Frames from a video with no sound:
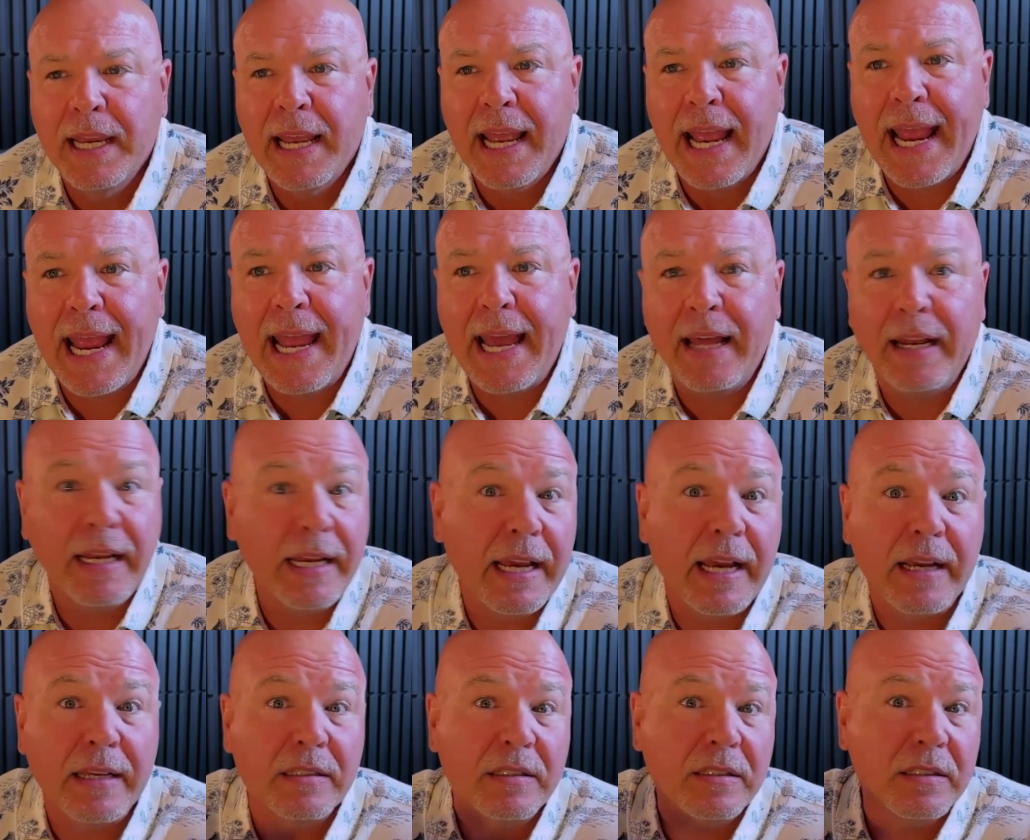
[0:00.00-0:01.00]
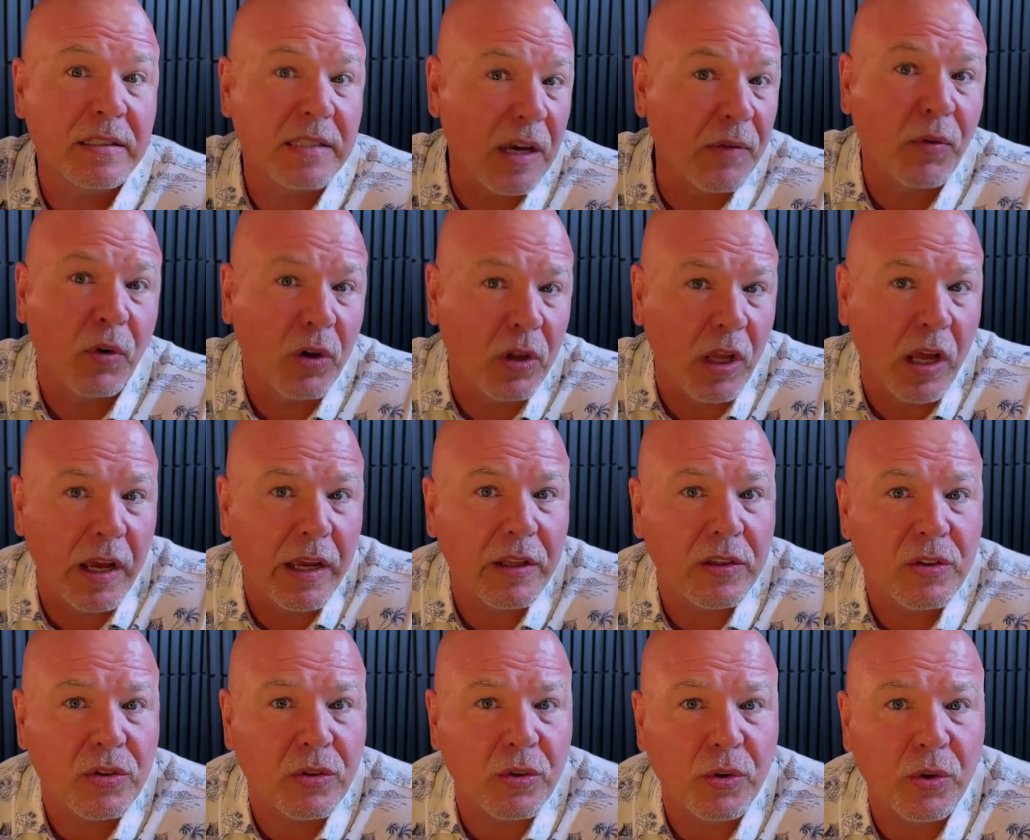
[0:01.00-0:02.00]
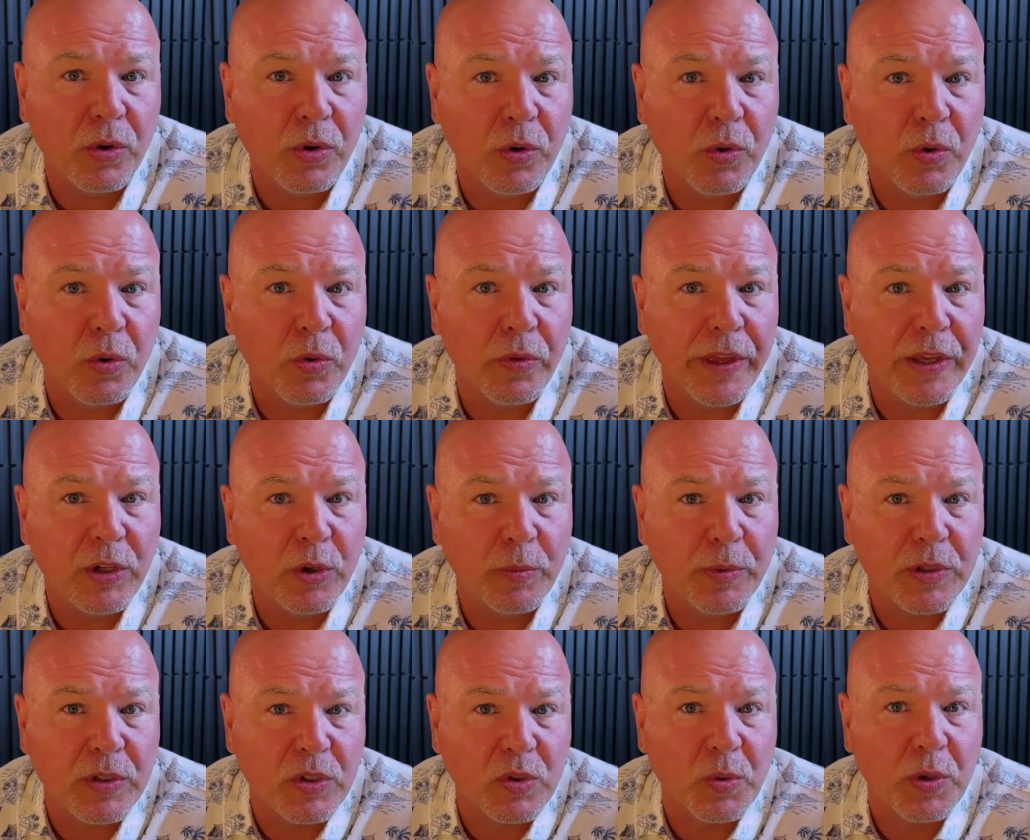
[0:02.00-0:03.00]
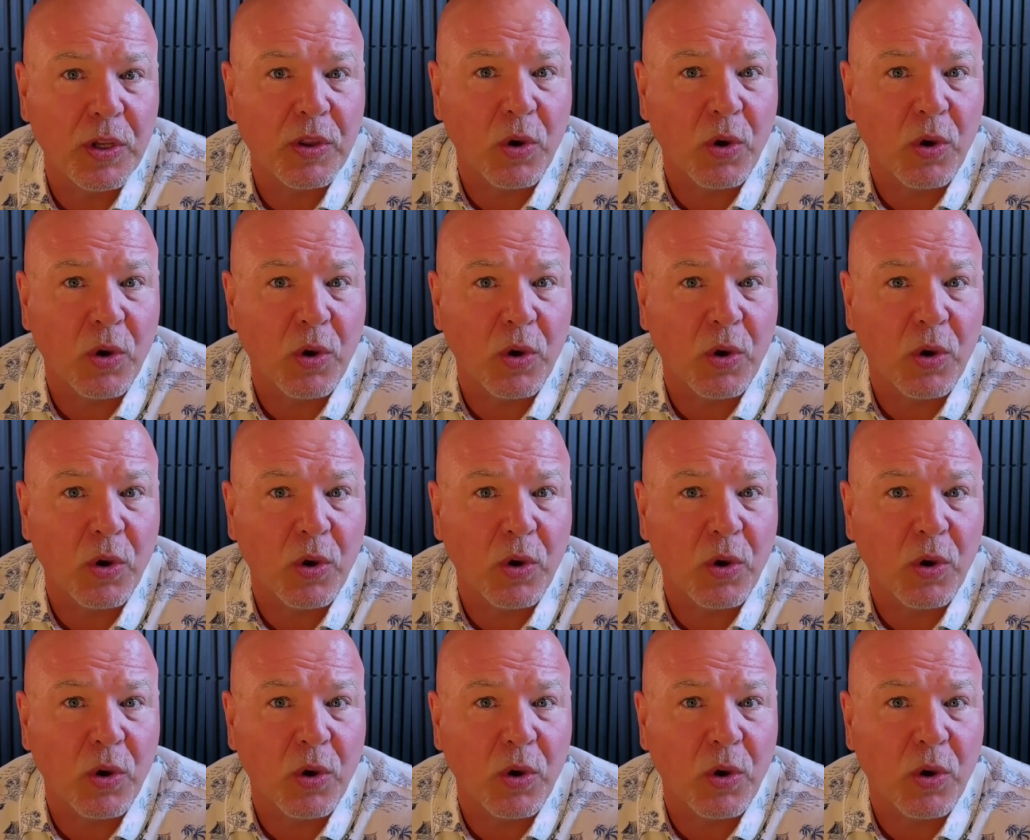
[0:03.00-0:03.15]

And he has several clients who they do business with